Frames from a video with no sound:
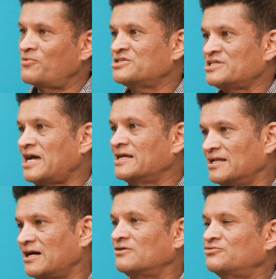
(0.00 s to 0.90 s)
person I
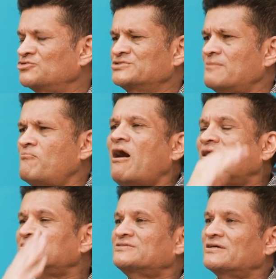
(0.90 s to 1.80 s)
love who's a
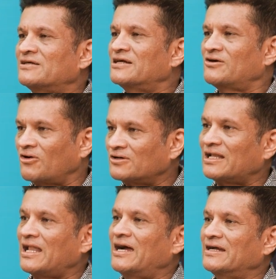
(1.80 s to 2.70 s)
master at
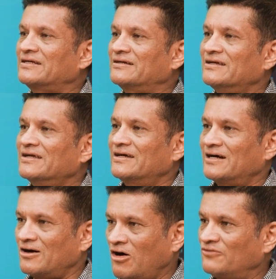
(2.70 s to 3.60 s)
online
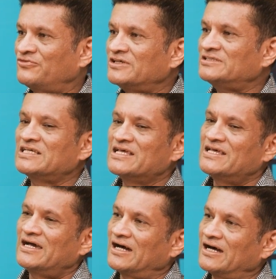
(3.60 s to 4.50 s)
offers
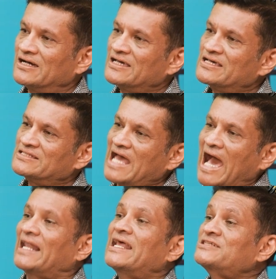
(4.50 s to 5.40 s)
is
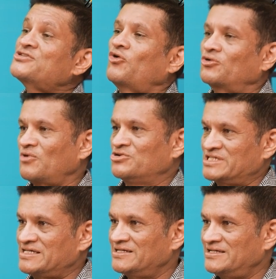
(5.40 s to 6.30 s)
Alex
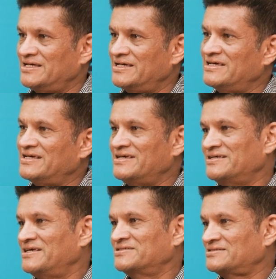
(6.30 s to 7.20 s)
Hormozy.
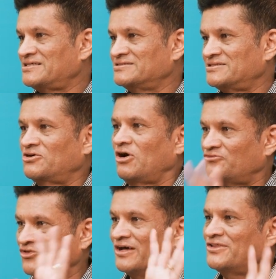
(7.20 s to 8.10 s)
He's the
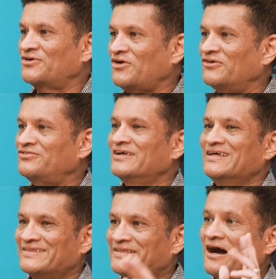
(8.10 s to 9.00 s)
godfather of
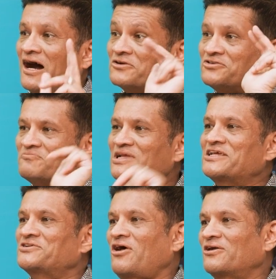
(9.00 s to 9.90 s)
the $100
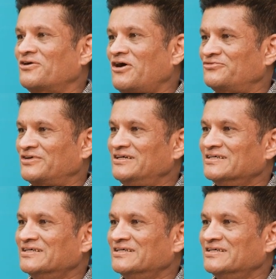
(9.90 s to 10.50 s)
million offer.